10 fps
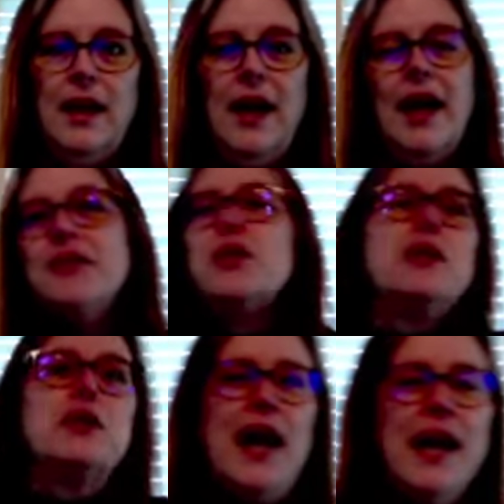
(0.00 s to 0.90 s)
And so there's
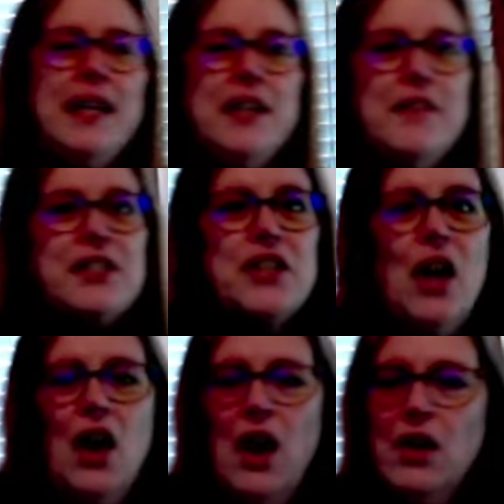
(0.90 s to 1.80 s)
kind of this
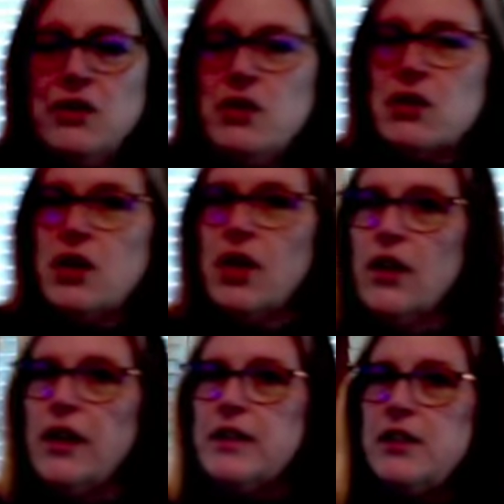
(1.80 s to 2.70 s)

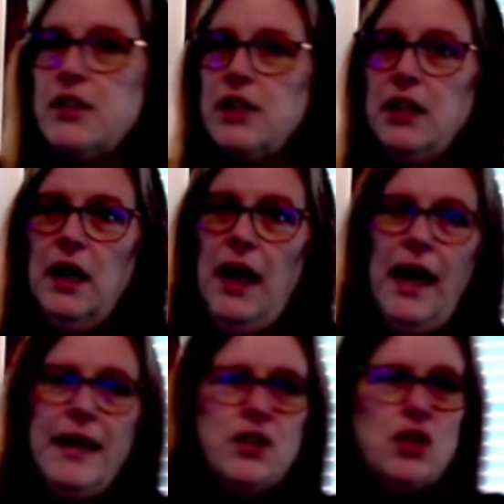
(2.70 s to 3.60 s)
undercurrent
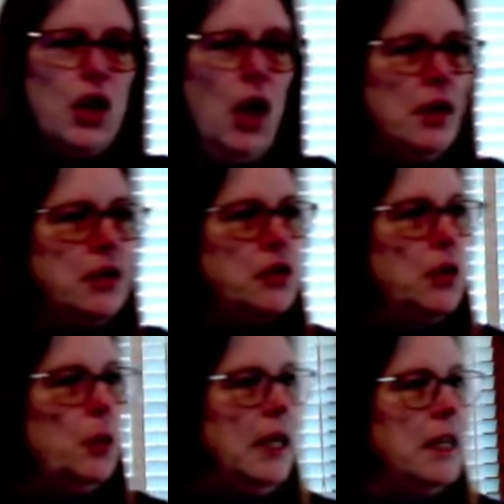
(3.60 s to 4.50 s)
as John is
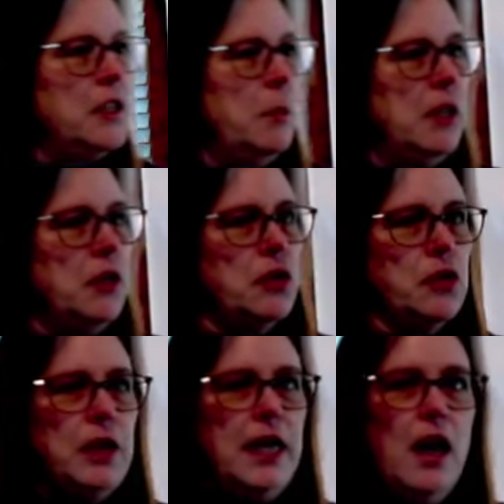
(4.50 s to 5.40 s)
doing his
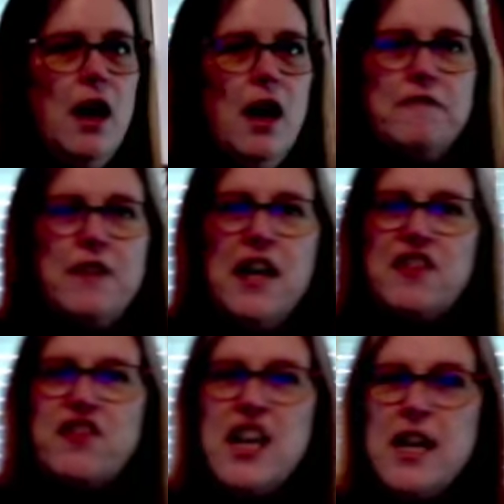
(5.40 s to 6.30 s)
ministry of
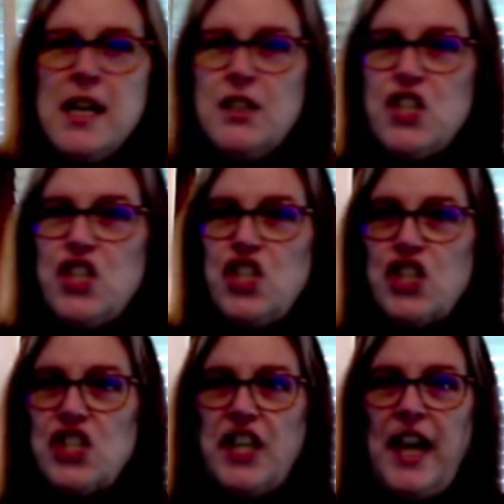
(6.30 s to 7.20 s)
things
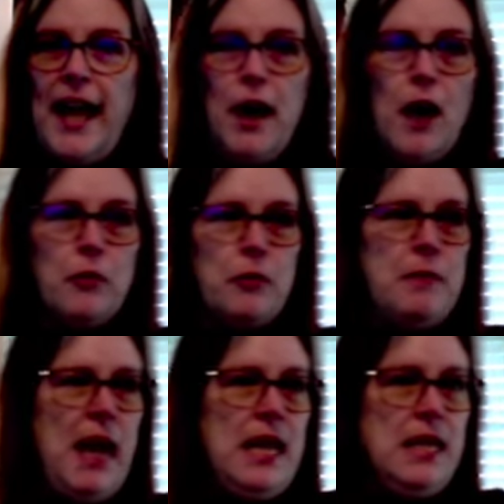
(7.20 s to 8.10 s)
just cannot
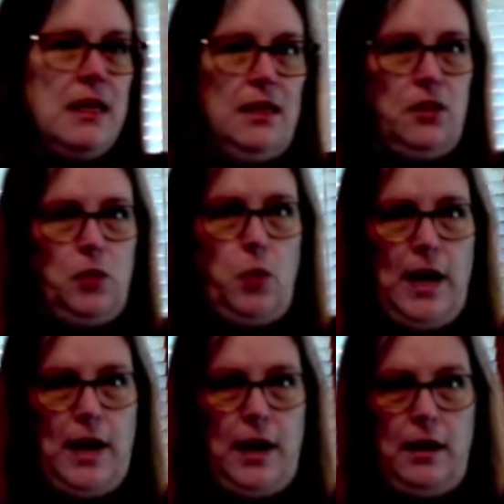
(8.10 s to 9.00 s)
remain this
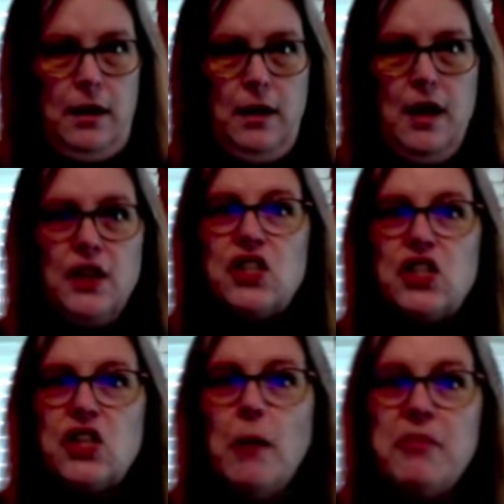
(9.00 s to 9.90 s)
way.
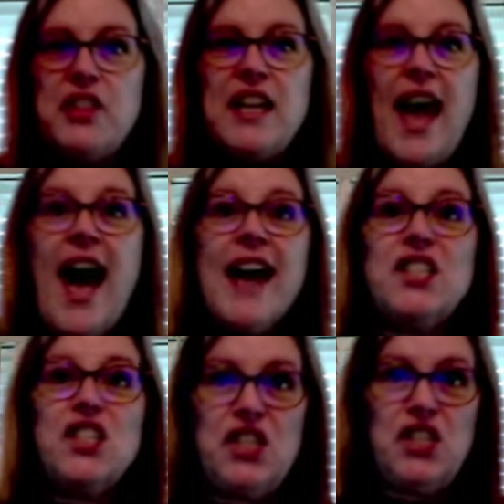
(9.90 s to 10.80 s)
Something
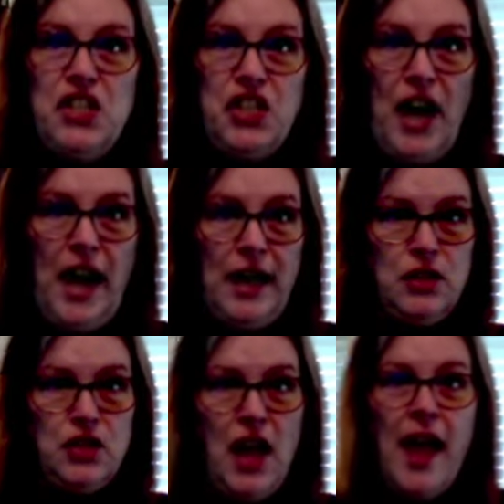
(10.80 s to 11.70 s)
has to change.
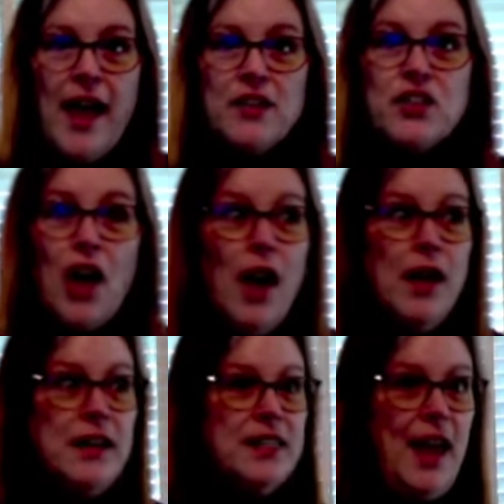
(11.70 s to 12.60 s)
And John
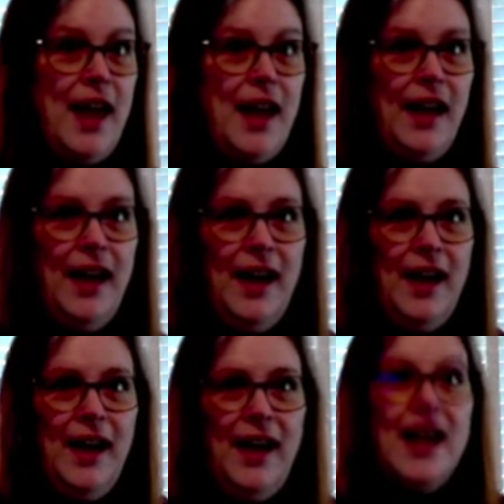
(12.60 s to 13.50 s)
is saying,
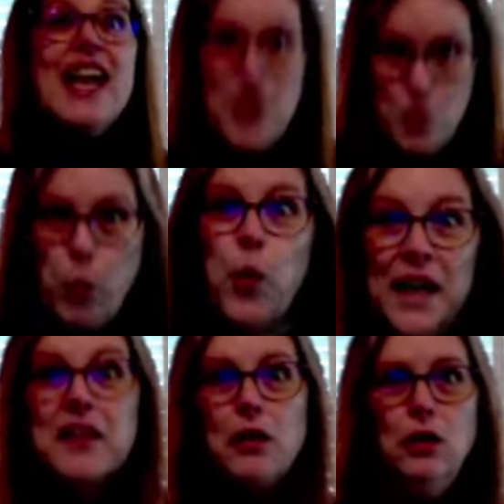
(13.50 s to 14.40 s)
it will.